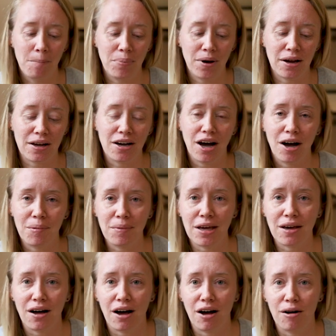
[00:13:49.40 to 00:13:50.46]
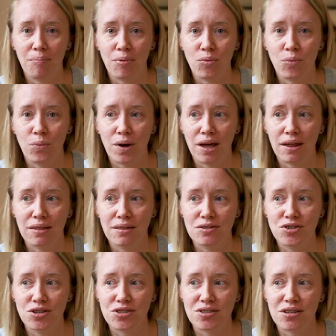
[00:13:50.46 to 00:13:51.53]
But coming up with
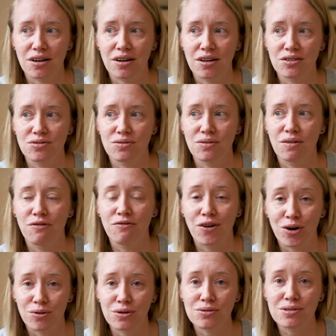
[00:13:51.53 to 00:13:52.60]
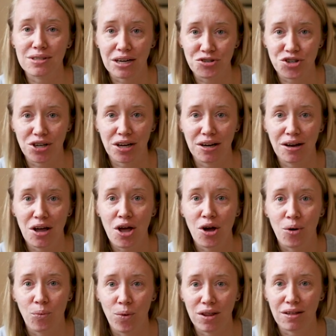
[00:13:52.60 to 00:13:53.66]
just a photo session
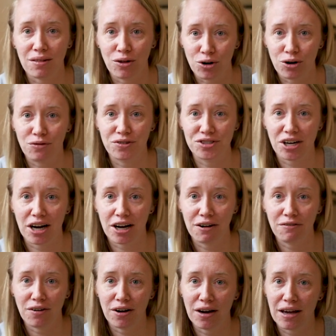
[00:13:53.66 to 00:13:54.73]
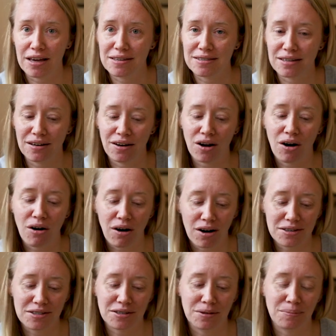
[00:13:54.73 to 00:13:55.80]
with a local photographer is an
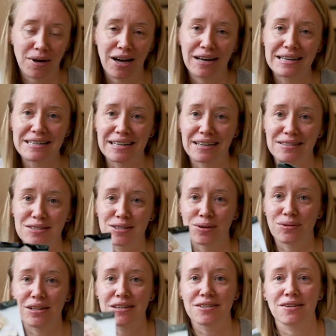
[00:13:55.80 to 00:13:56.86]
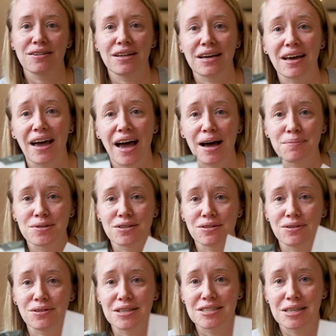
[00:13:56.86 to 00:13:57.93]
awesome idea. And so these are like
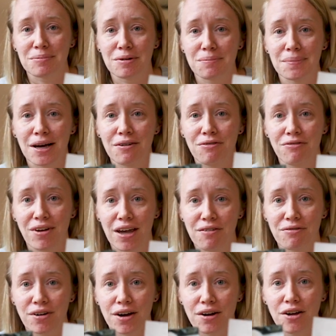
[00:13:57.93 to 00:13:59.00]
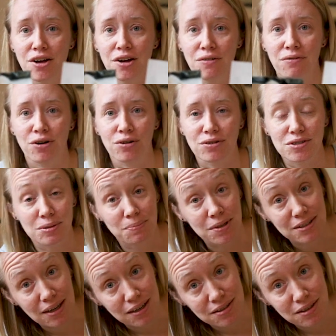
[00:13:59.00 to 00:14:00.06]
absolutely some of my favorite photos
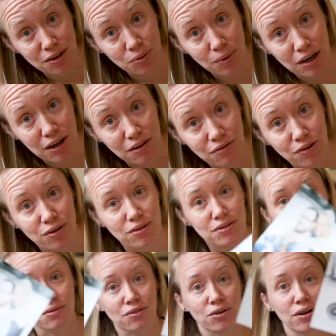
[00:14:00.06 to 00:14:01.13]
besides our wedding photos, of